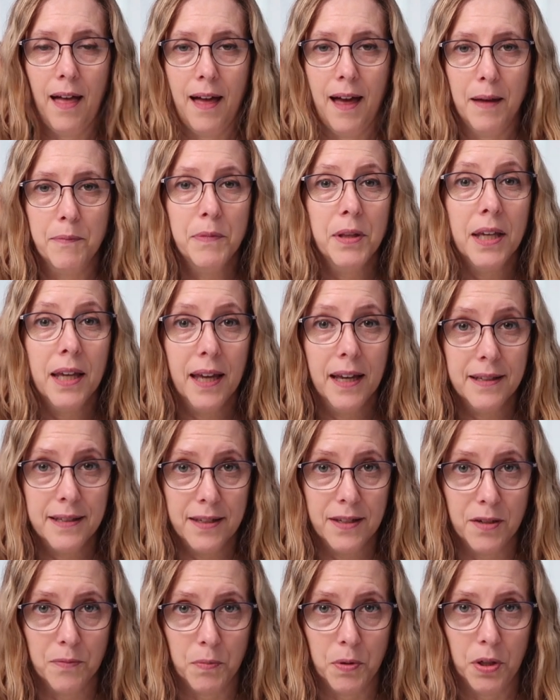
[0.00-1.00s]
I'm the
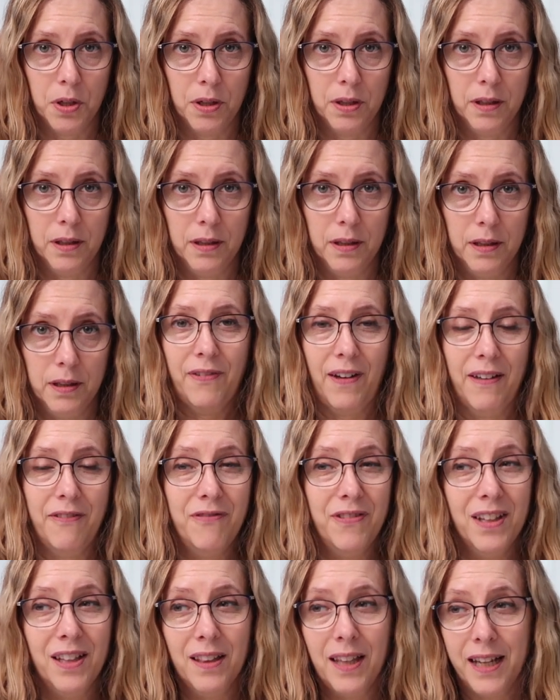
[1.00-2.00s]
customer. If I
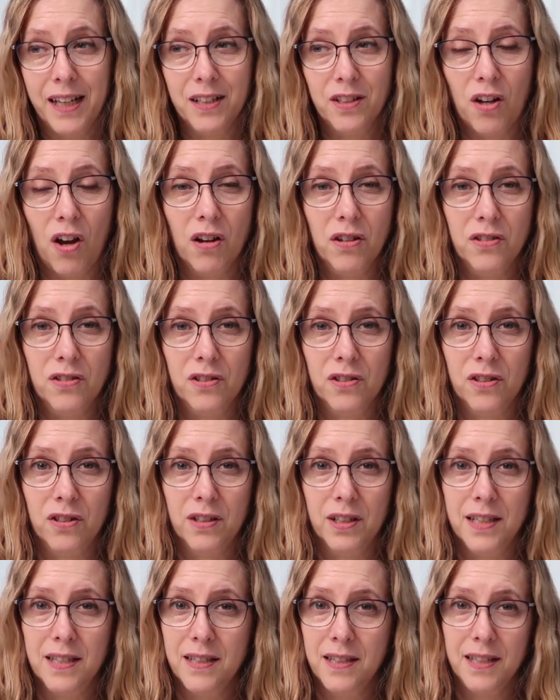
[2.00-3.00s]
feel like a
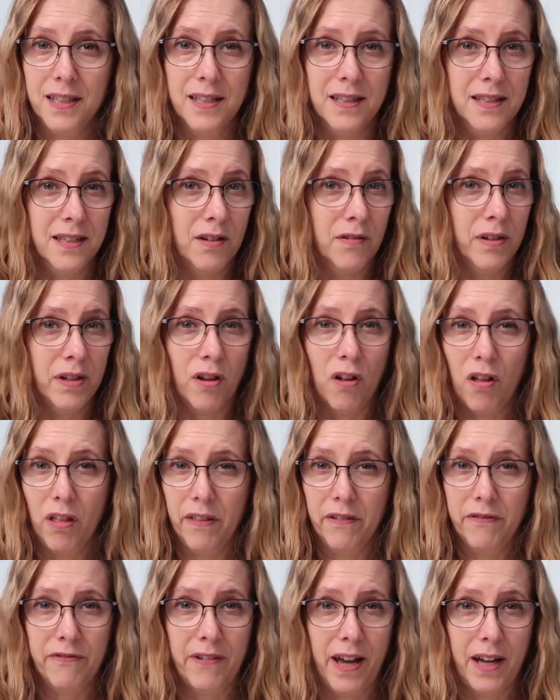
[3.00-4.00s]
doctor isn't considering all
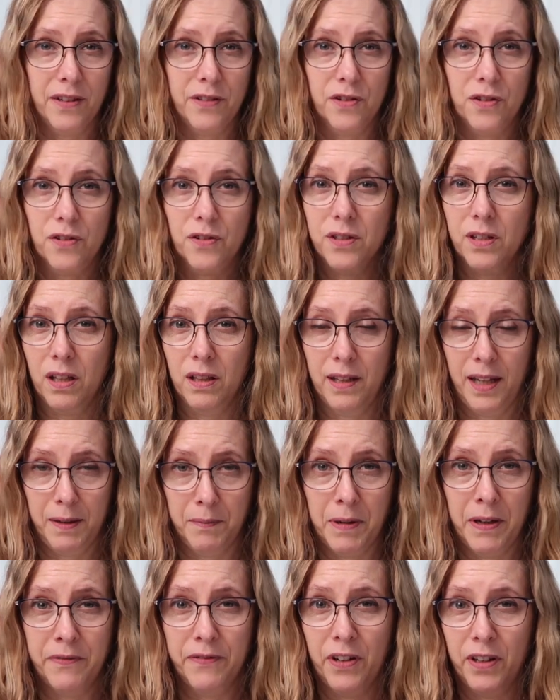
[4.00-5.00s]
the factors, like
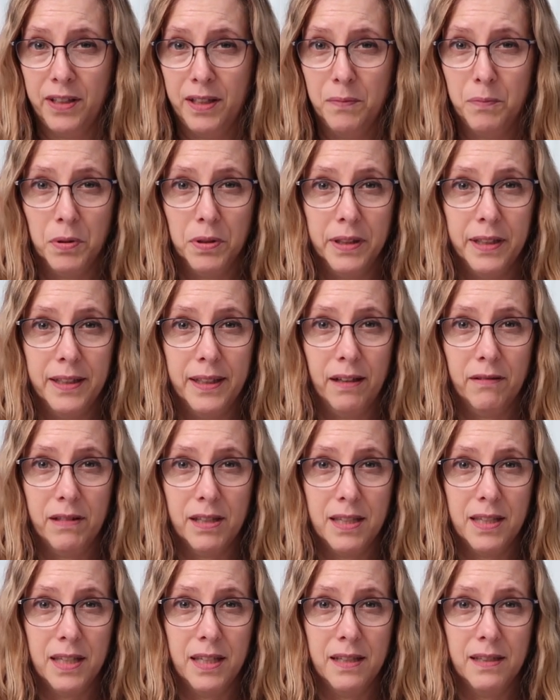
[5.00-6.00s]
my von Hippel-Lindau
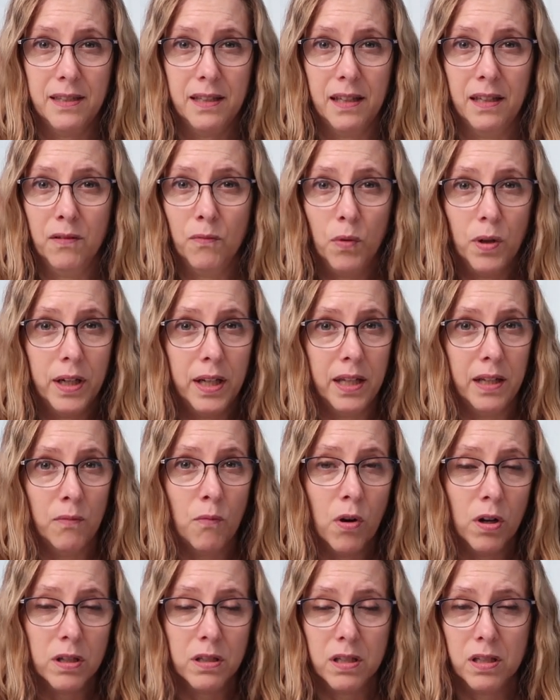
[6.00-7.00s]
disease, in what he
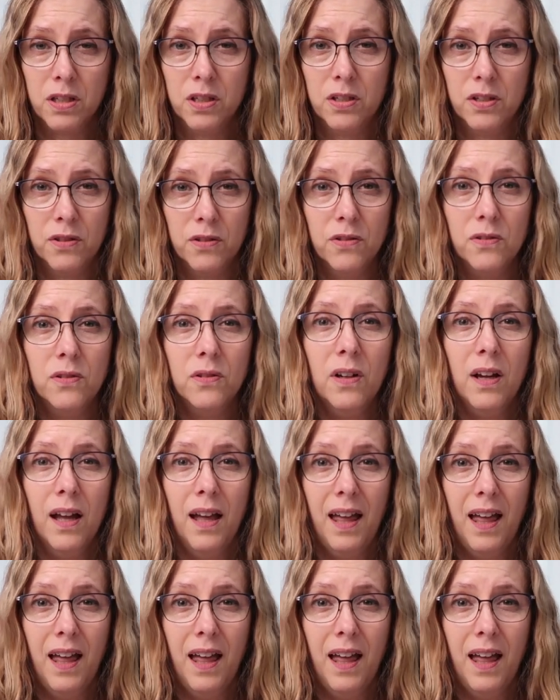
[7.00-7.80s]
wants to do,